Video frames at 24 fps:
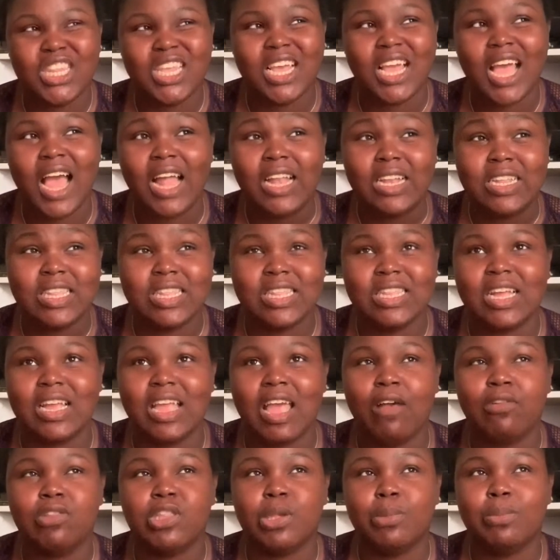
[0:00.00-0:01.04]
They kind of stuck
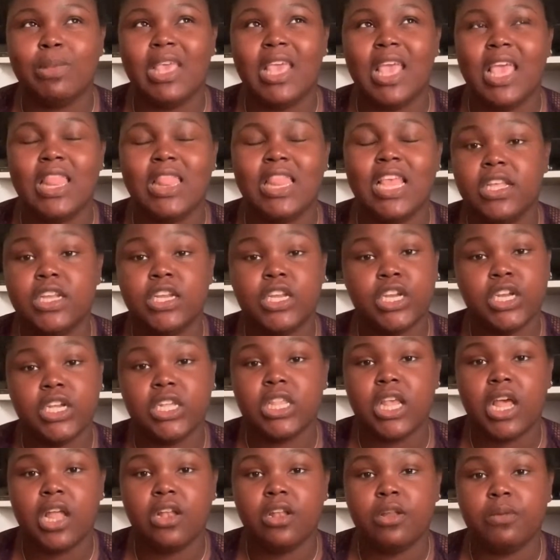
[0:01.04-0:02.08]
out to me, and they
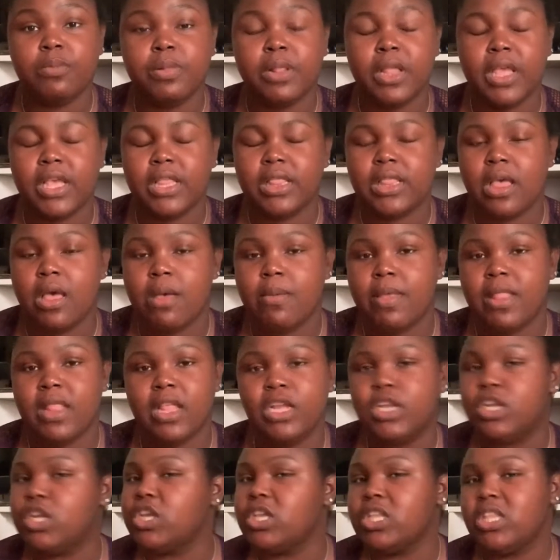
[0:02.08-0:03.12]
just underplayed them, and
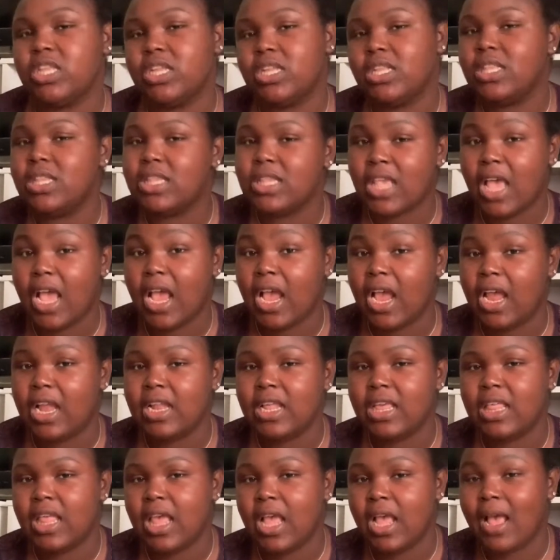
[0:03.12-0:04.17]
they just didn't say
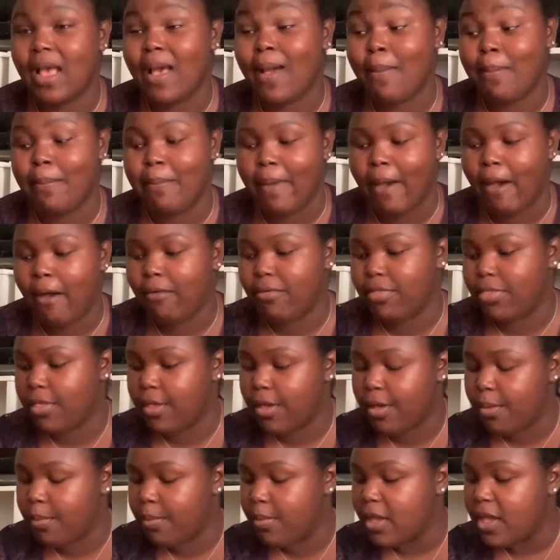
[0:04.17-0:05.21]
anything about
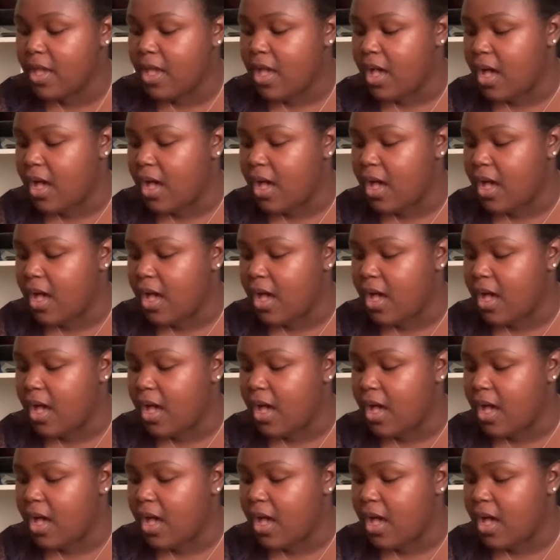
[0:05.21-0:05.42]
them.